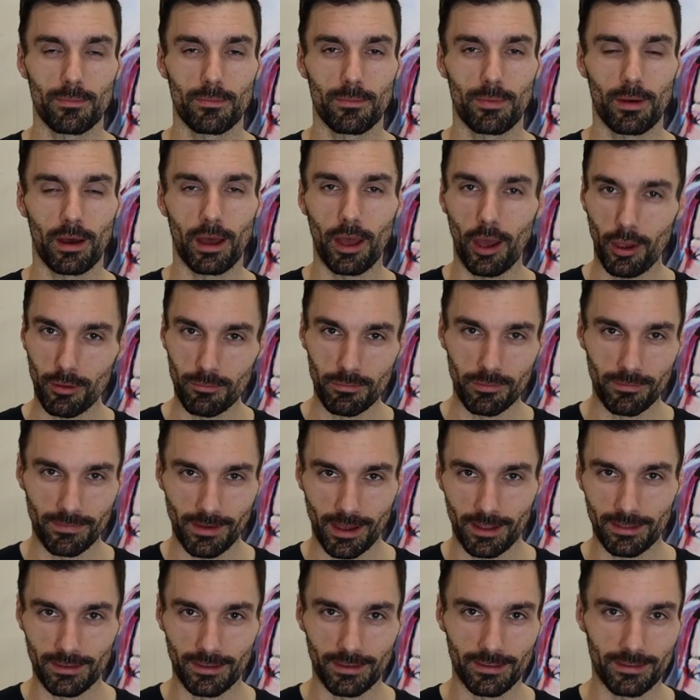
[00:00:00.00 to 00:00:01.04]
But I hope you
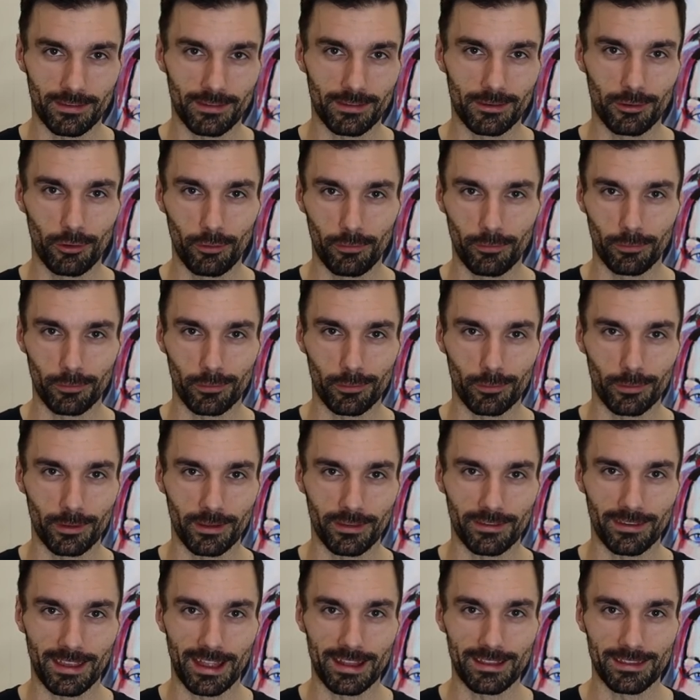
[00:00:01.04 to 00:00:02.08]
found this useful to an
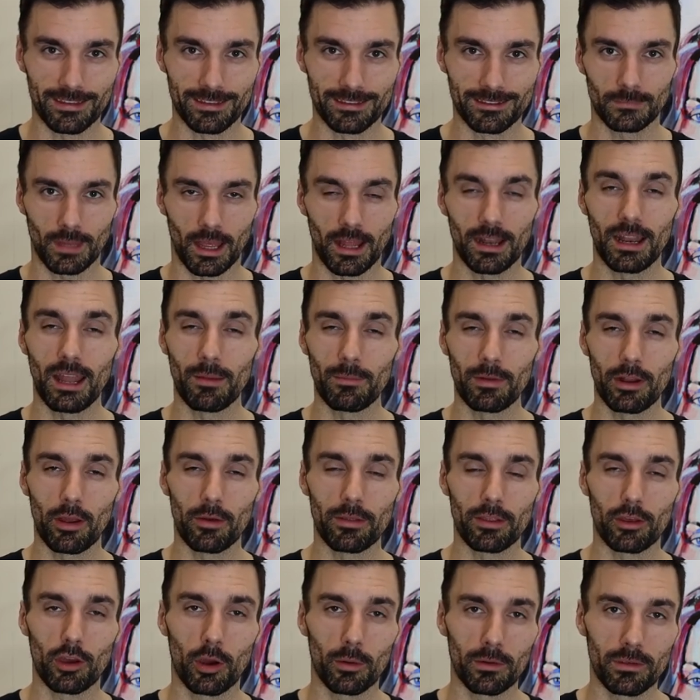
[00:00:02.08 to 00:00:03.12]
extent. Let me know
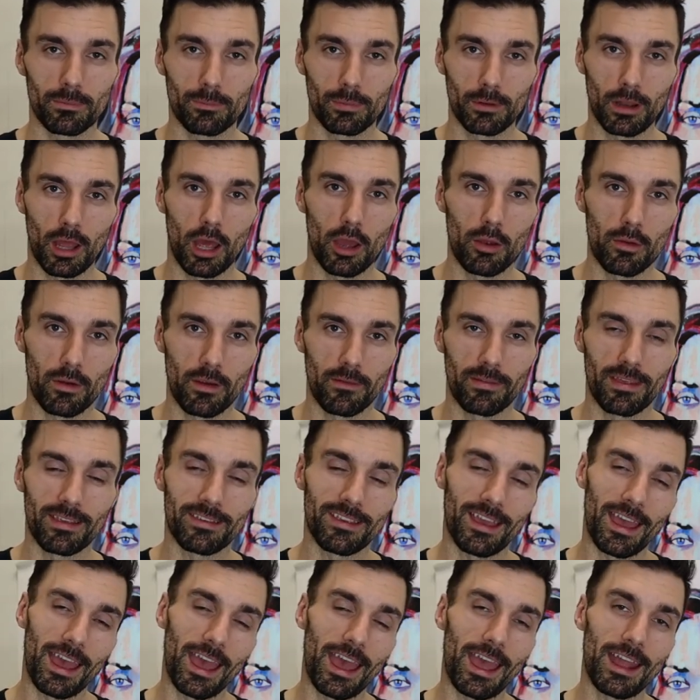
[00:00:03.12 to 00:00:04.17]
in the comments below if
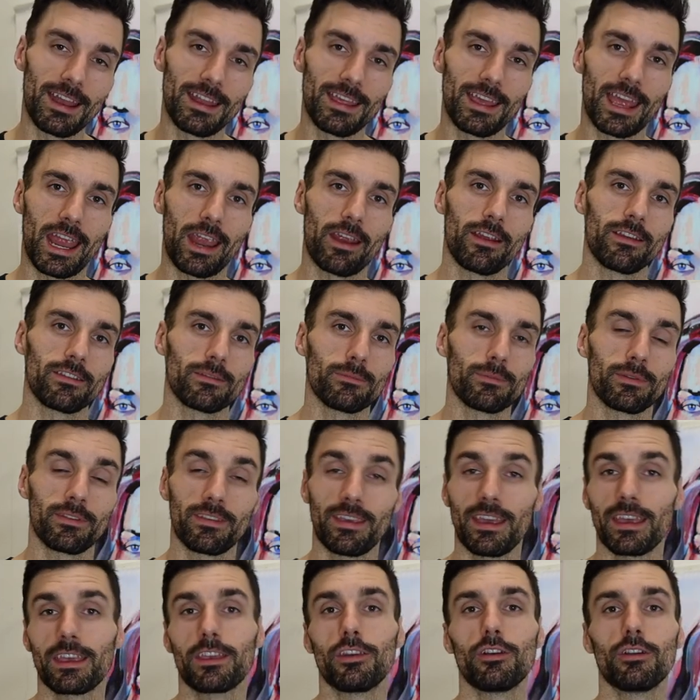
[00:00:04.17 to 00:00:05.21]
there's any areas in
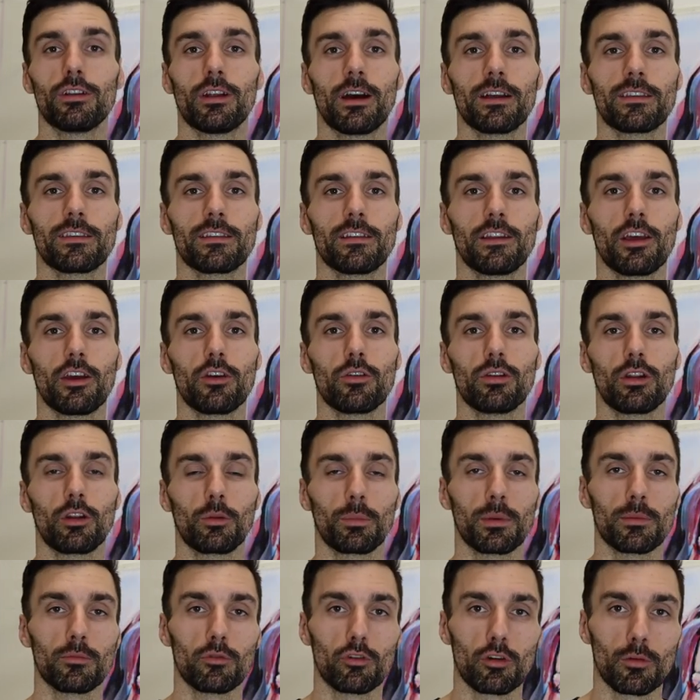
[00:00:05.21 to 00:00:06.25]
particular you'd like to know a little
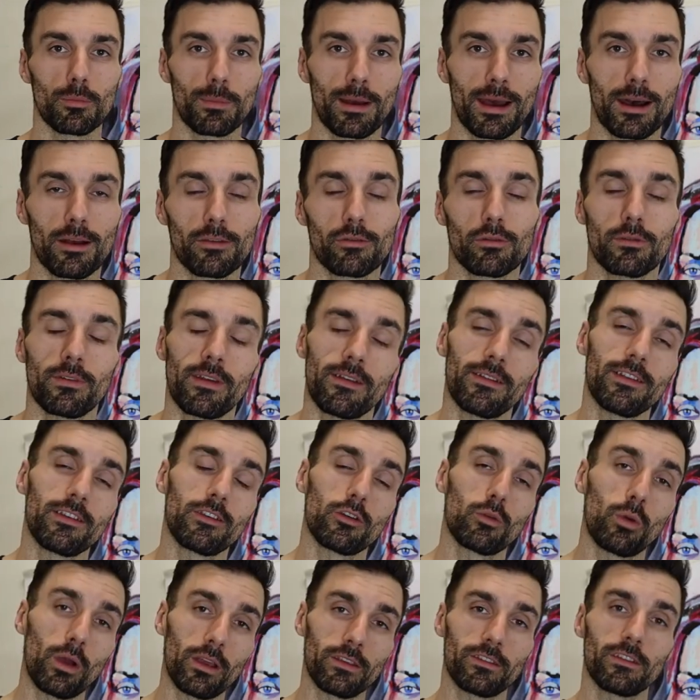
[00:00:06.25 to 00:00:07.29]
bit more about, or if you have
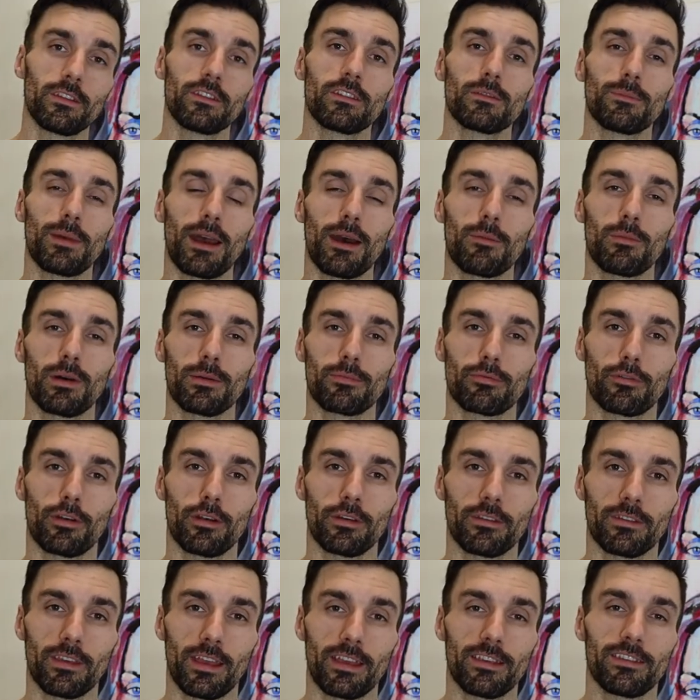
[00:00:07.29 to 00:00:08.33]
any questions about my
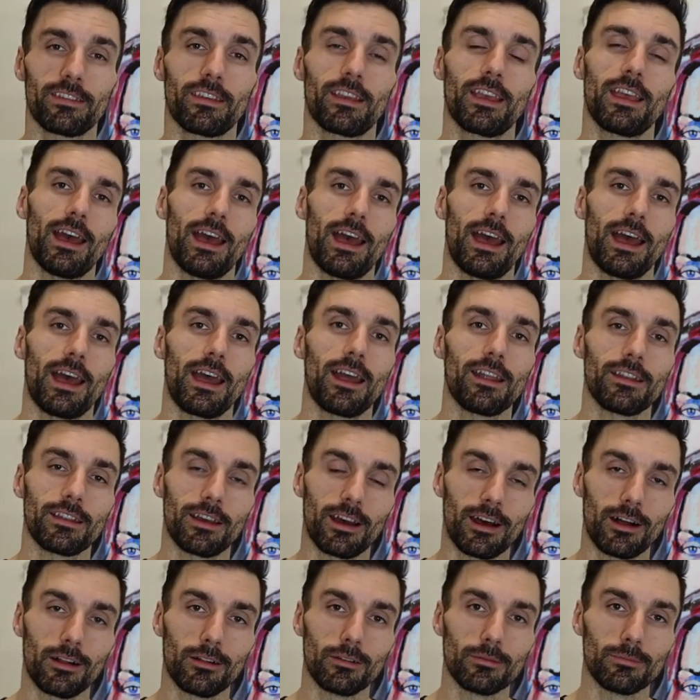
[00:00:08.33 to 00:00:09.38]
process,
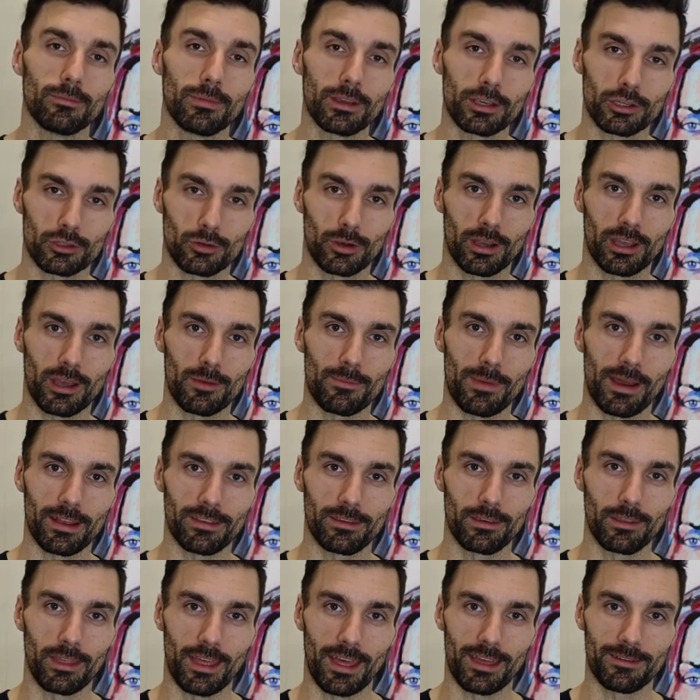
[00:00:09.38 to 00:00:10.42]
and I'll make sure I come back
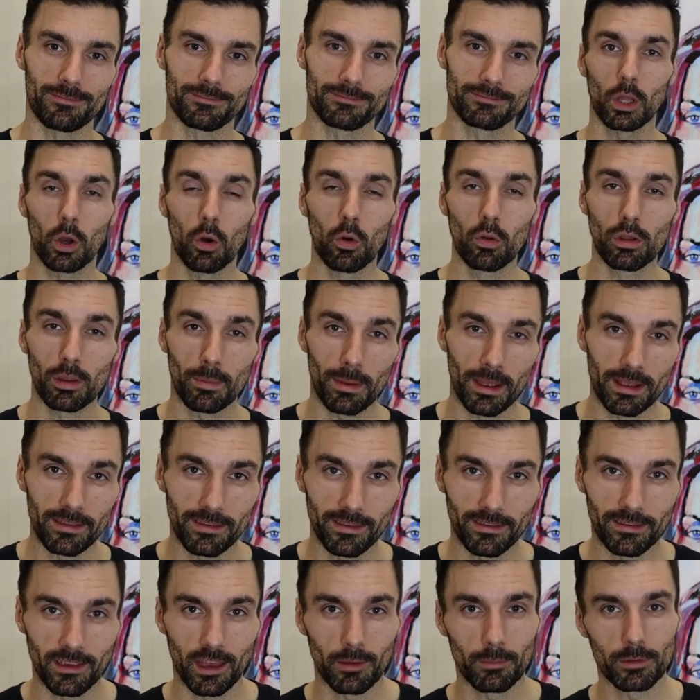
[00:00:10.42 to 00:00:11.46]
to you there. All the
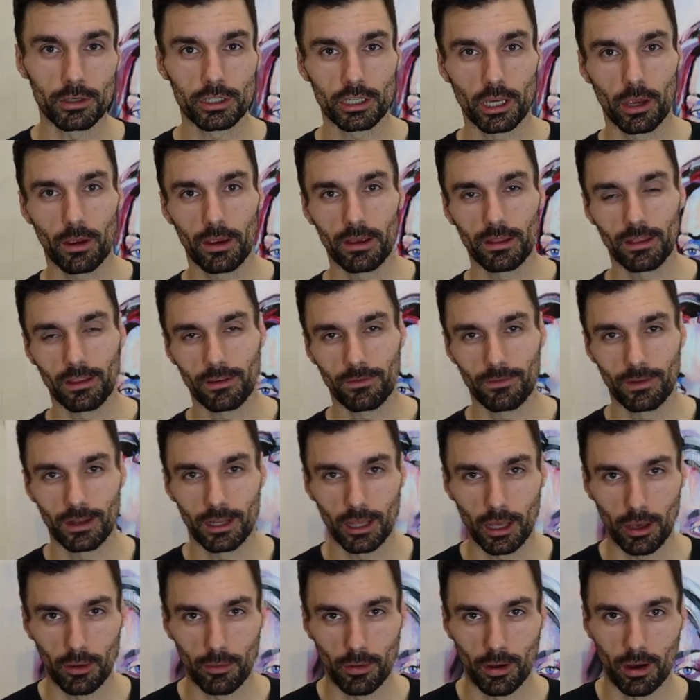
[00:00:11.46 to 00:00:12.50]
paintings that I've been showing in this
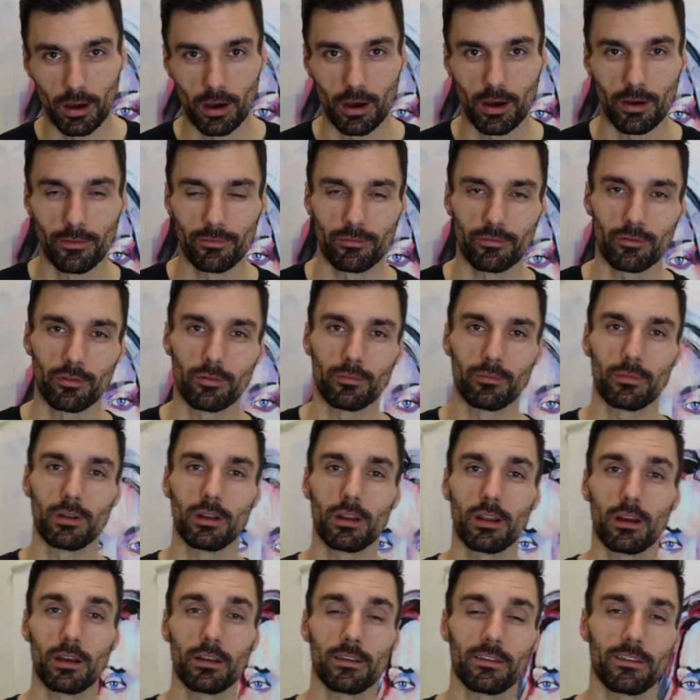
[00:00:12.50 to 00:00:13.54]
video are
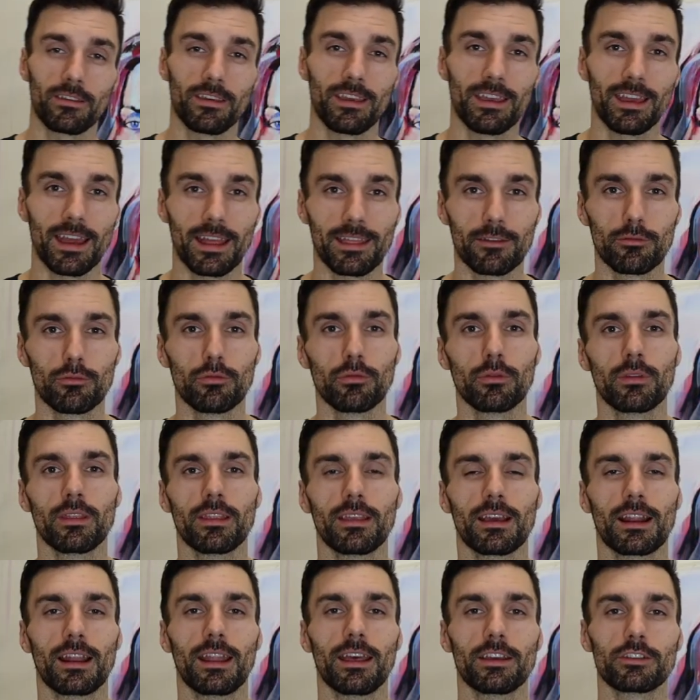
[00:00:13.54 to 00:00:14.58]
from last year, and they're all in
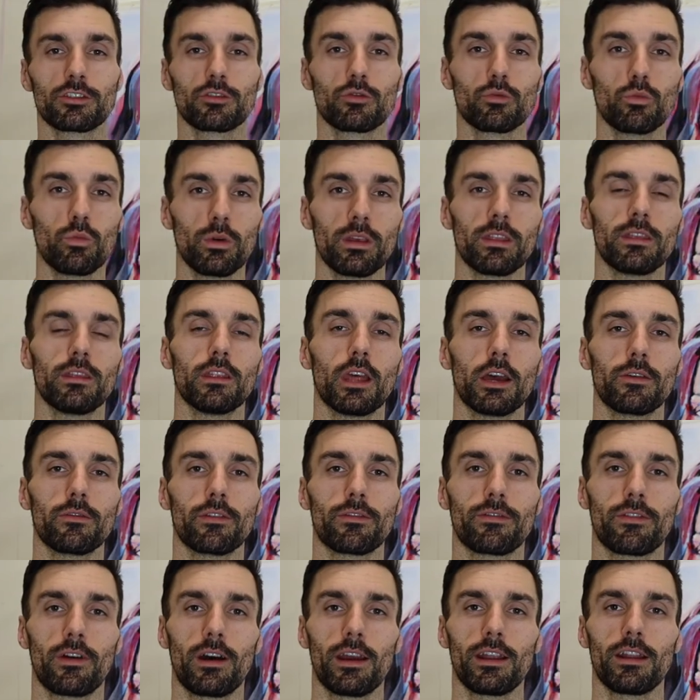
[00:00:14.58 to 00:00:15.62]
the collection with
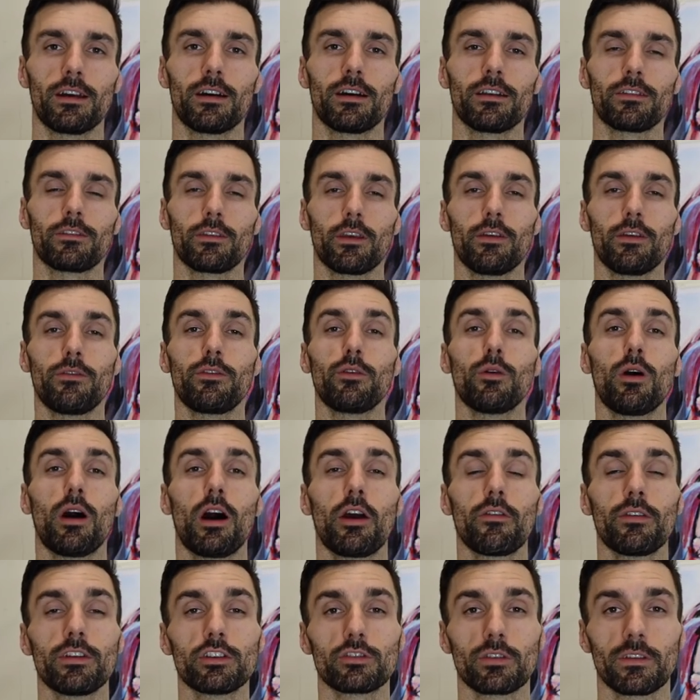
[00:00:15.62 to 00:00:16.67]
Nova Fine Art. So if you
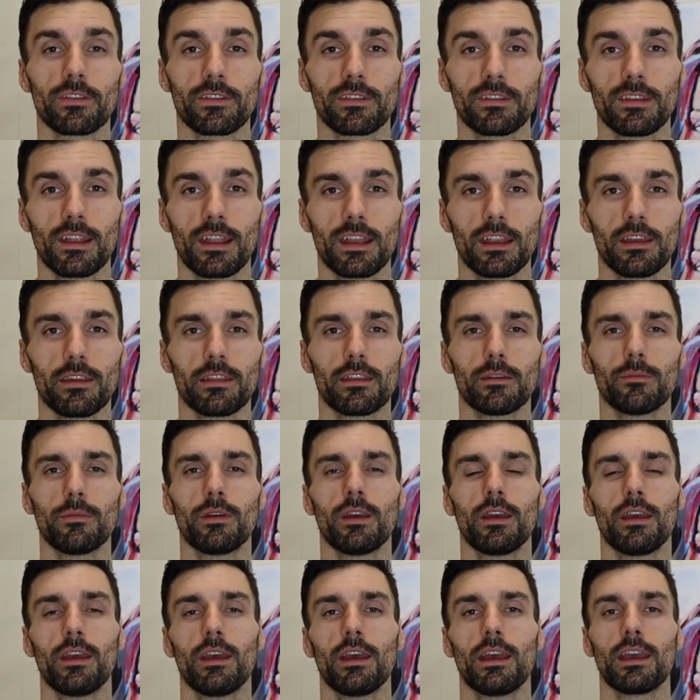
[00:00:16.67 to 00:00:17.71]
are interested in any of them,
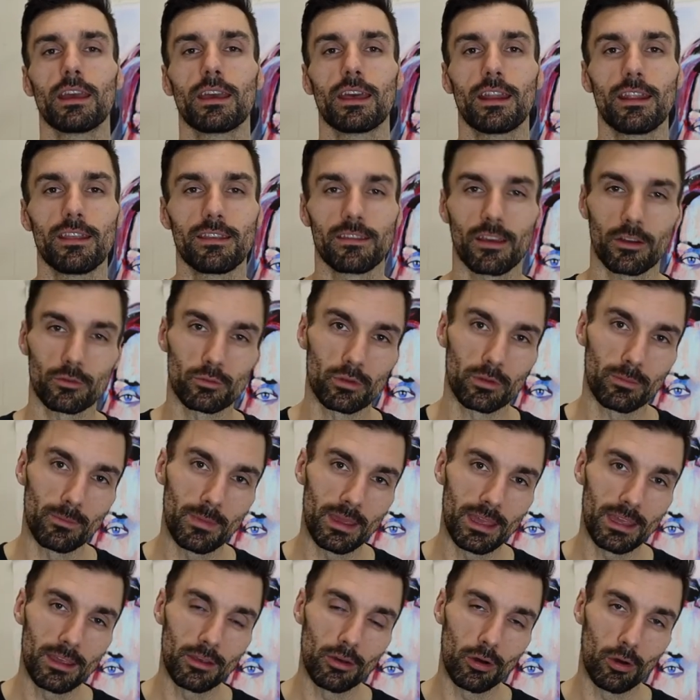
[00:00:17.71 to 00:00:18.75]
get in touch with
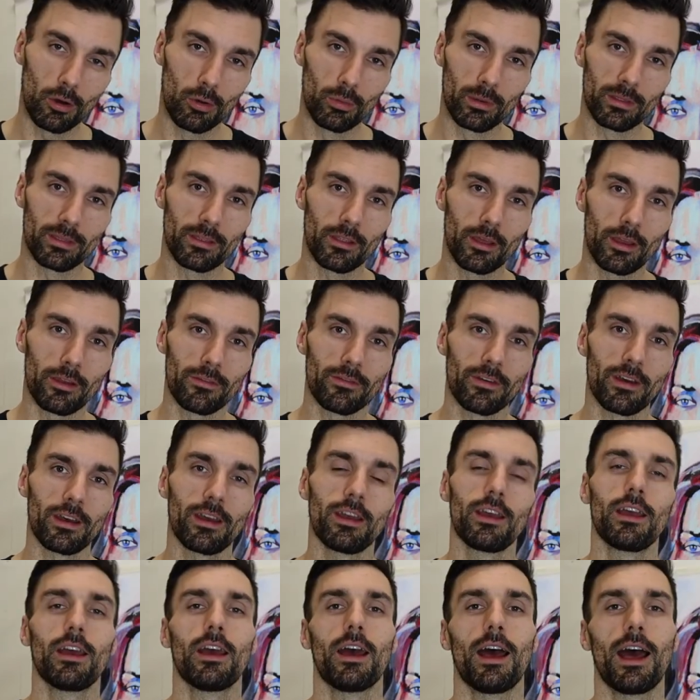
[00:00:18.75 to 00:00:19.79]
me or with
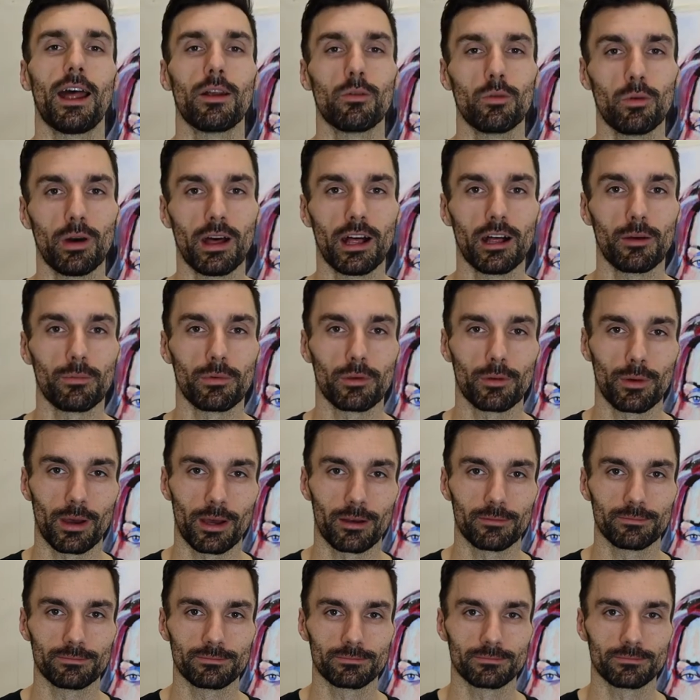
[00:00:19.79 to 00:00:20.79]
Nova and we'll help you out.